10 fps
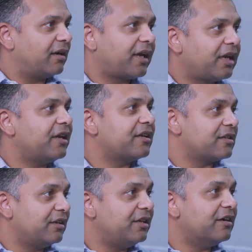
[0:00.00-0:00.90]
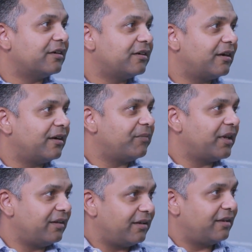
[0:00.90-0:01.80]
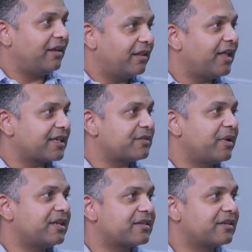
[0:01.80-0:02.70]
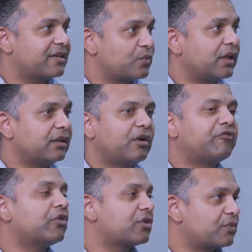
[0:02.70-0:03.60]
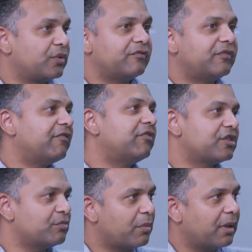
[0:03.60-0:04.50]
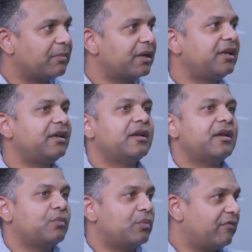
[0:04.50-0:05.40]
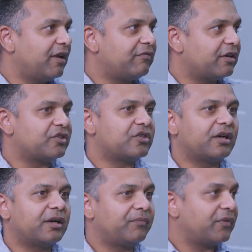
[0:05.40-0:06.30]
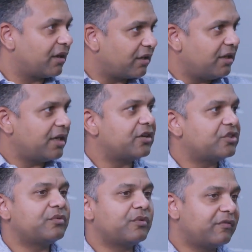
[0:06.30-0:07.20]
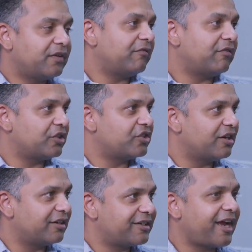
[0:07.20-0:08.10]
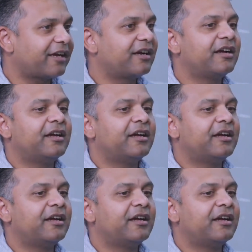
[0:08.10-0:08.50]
Kenya is a leader in that space as well. Of course, we've leveraged mobile money, we've leveraged clean energy, we've leveraged tech.